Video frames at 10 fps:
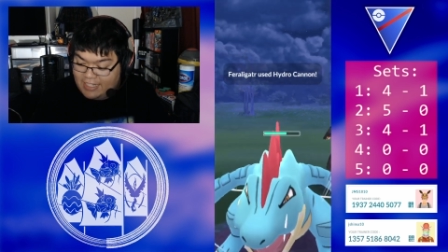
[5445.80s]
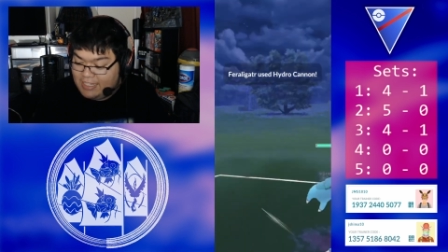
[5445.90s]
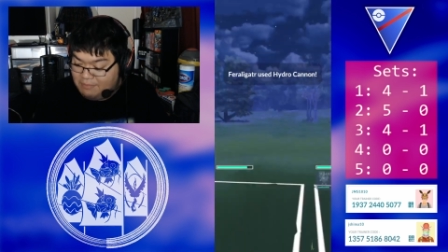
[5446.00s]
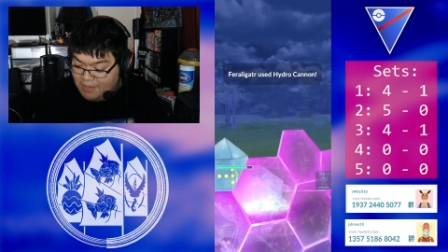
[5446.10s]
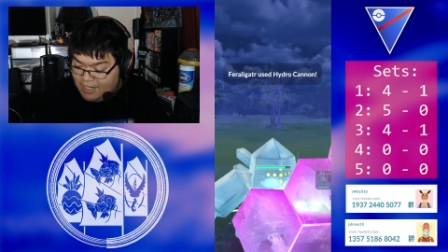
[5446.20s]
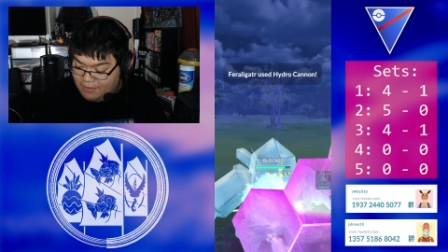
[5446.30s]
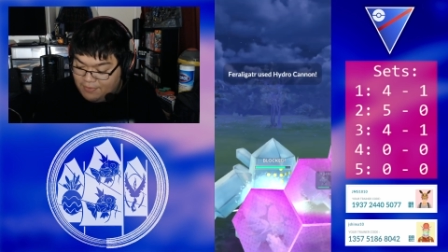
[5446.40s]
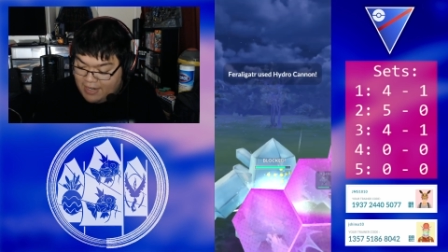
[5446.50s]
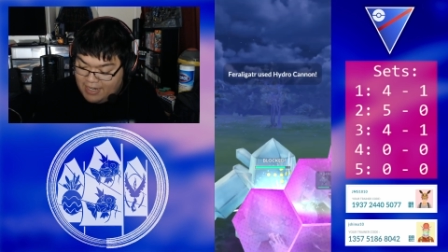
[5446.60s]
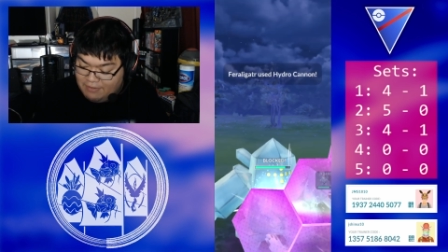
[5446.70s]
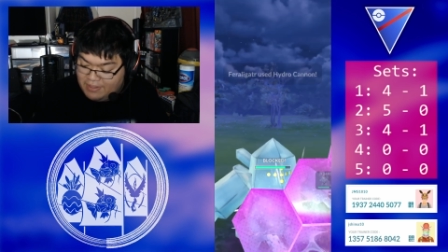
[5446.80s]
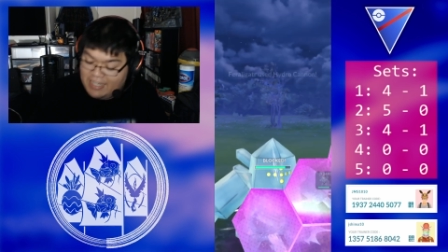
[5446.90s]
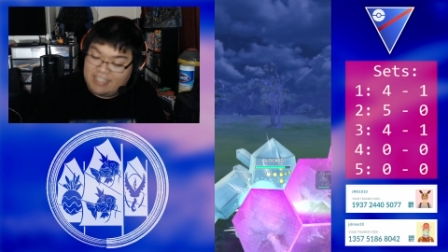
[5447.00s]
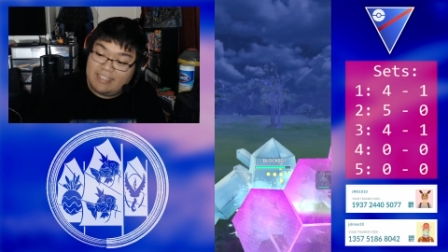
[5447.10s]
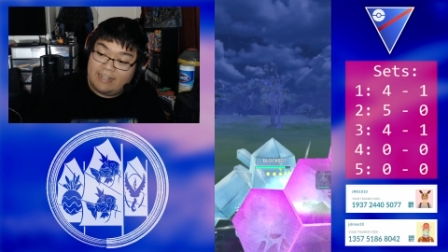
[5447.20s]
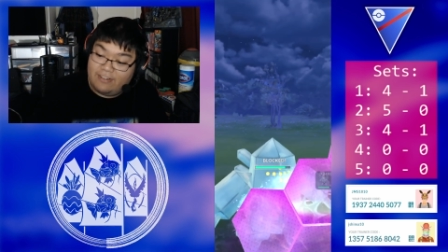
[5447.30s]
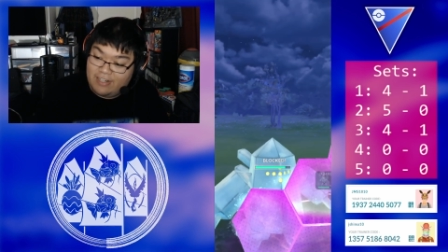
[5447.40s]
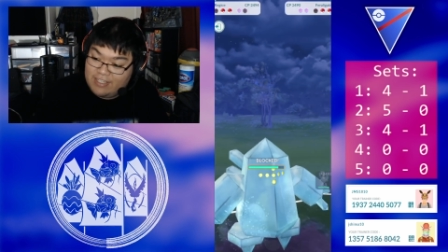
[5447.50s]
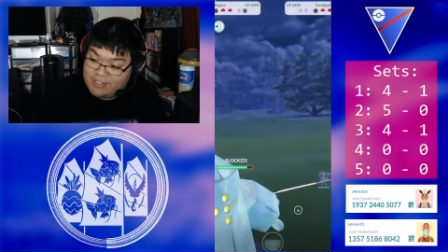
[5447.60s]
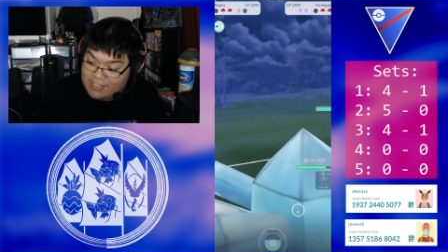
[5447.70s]
modified it with like
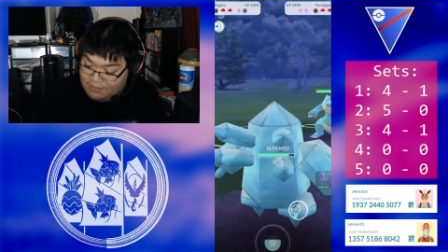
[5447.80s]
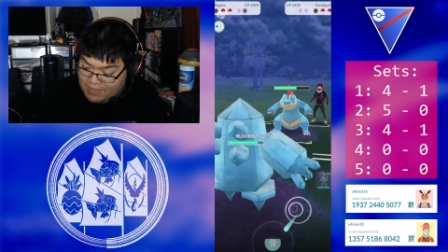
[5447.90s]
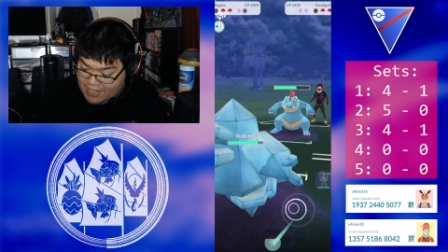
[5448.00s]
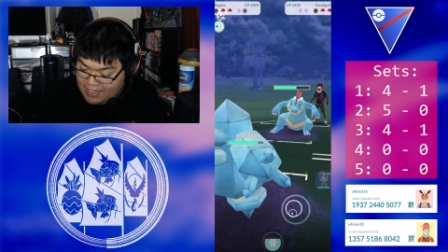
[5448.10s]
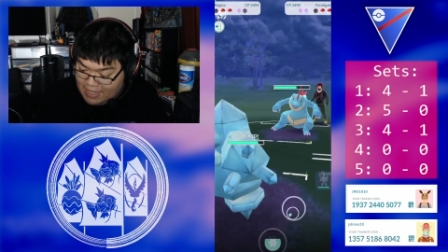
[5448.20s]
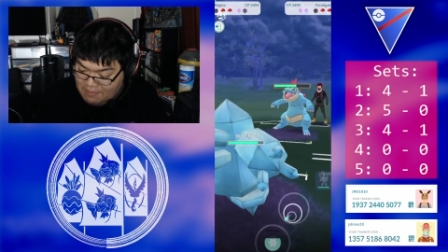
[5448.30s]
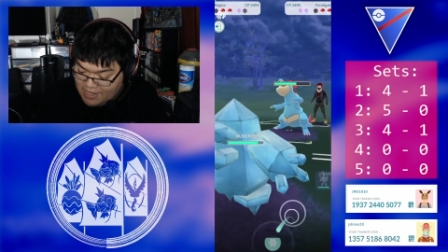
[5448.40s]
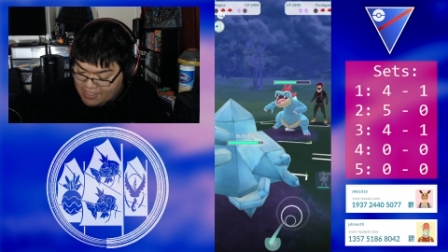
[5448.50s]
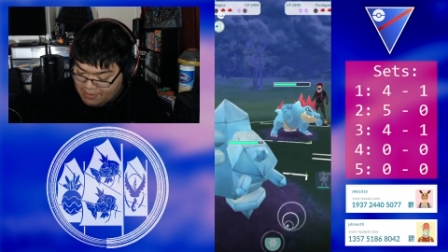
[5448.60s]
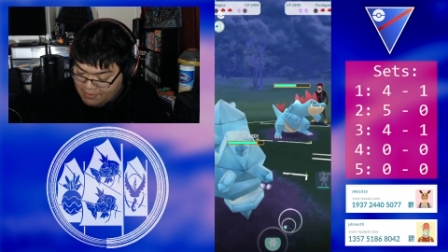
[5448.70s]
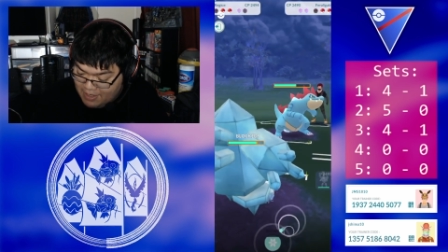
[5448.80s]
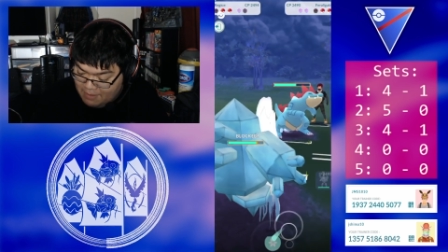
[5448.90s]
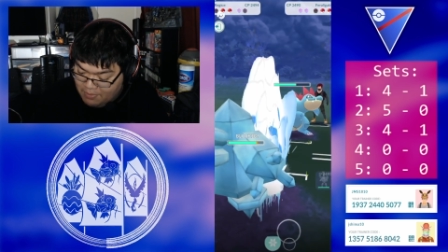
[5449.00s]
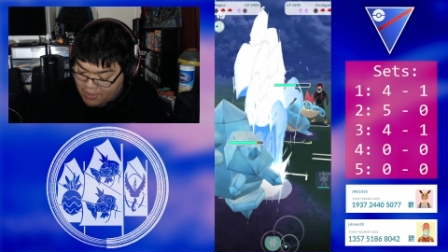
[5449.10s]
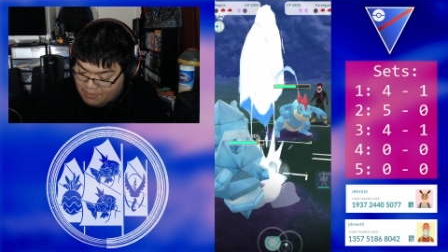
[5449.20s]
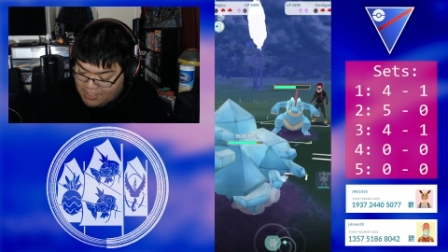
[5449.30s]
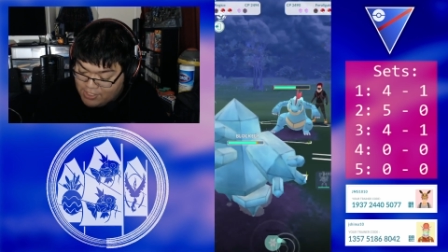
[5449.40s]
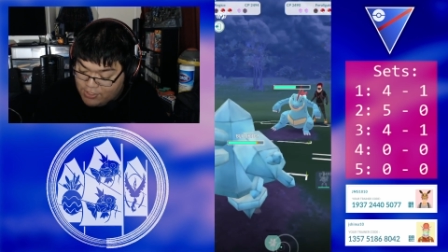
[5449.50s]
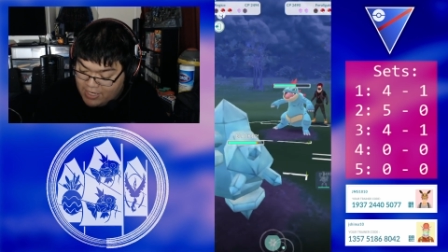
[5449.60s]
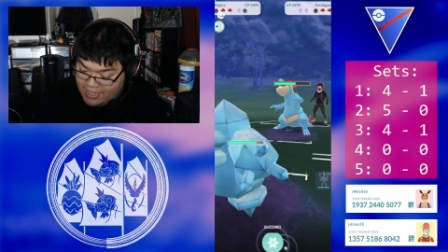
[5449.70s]
steroids or something, and that makes the Pokemon
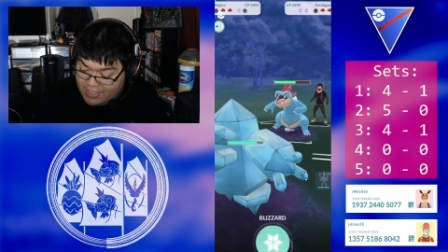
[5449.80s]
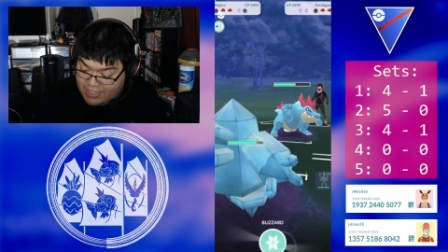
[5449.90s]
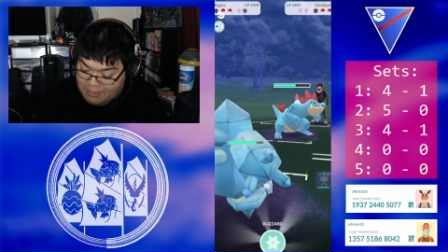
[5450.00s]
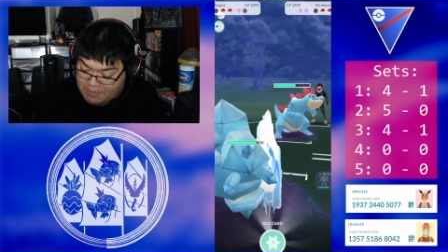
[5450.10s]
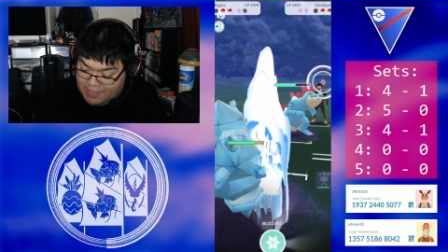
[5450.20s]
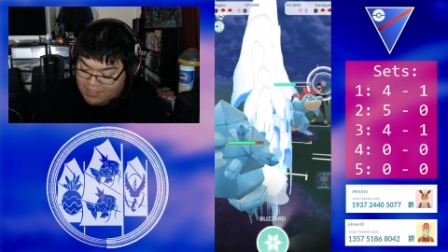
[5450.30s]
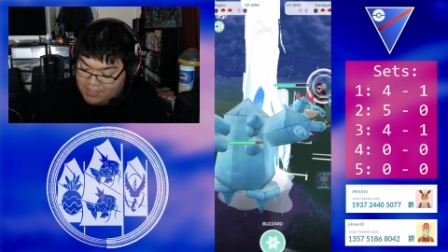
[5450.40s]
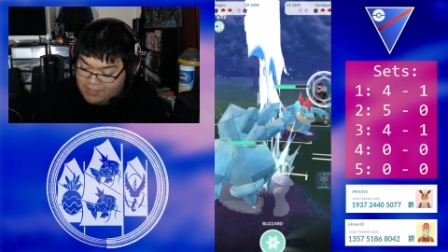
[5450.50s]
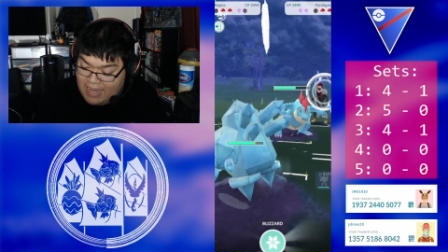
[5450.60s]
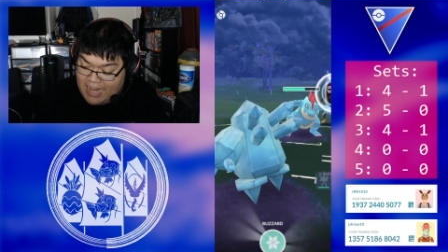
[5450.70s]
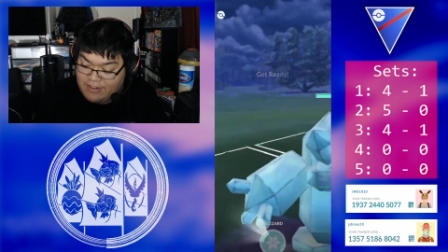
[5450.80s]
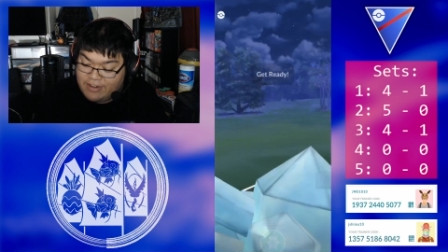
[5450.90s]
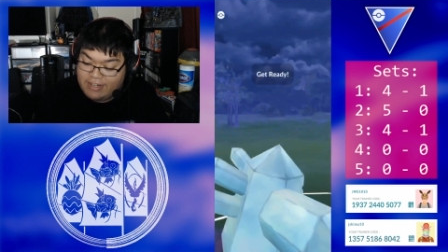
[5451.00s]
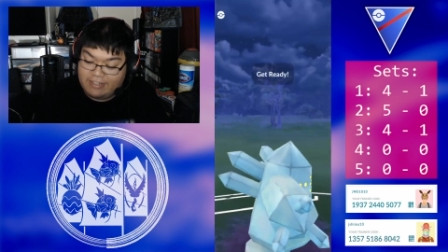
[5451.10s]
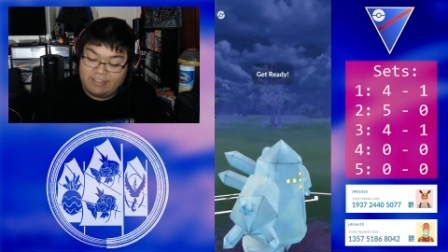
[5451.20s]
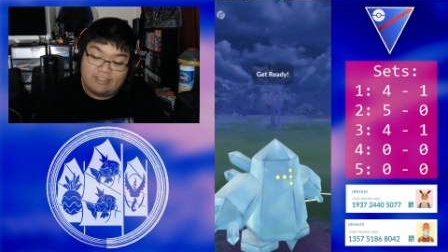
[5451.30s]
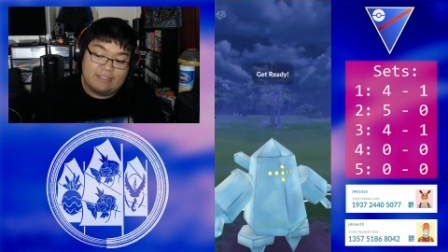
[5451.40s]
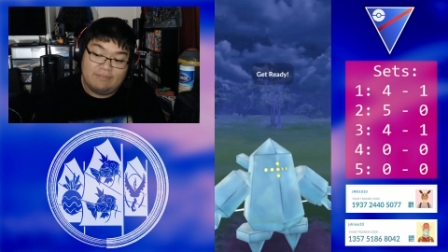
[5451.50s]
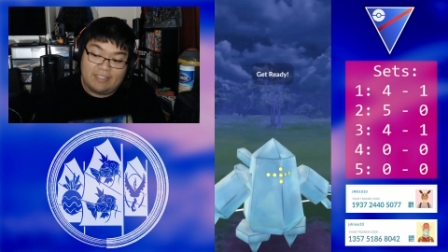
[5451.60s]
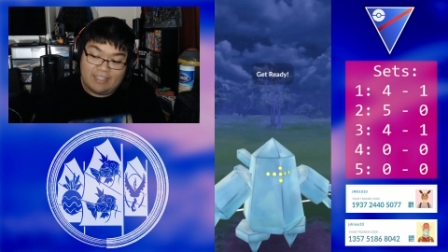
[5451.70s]
stronger but also angrier or
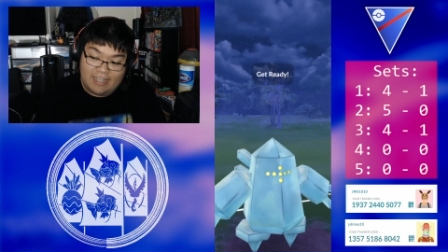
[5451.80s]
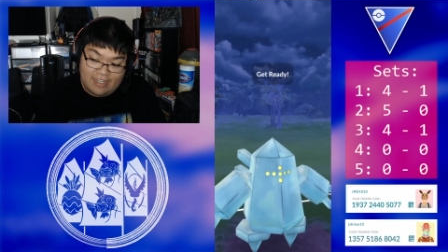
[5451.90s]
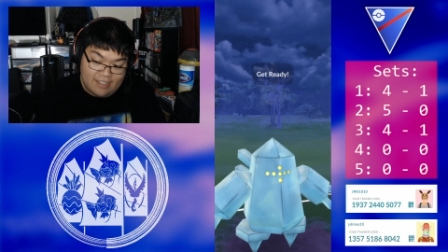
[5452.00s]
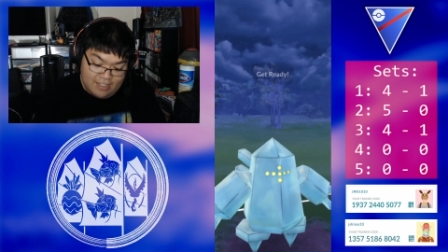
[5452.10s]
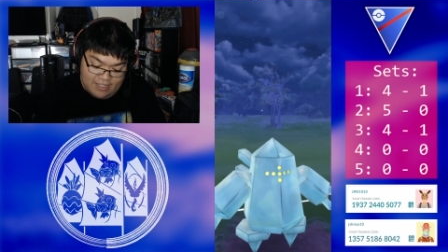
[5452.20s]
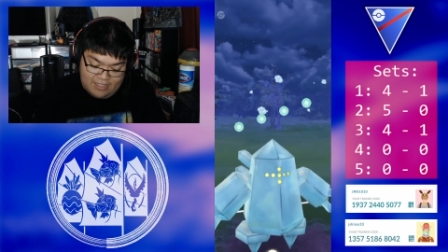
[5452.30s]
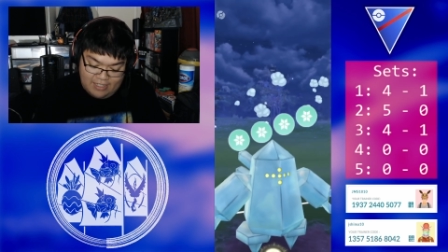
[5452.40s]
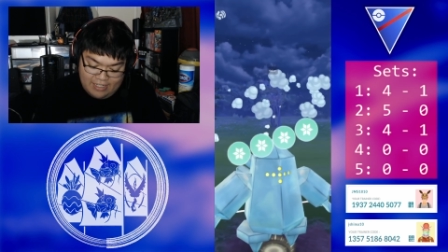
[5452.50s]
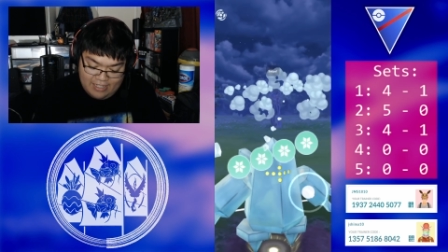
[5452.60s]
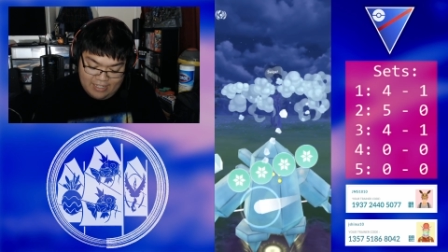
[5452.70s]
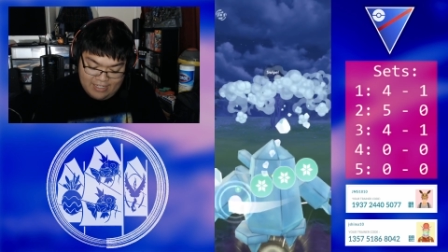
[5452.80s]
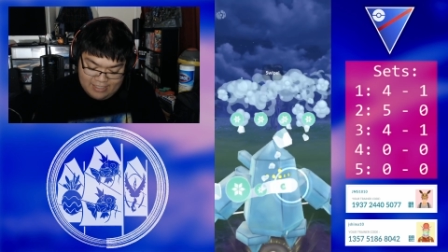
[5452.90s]
something like that. Uh,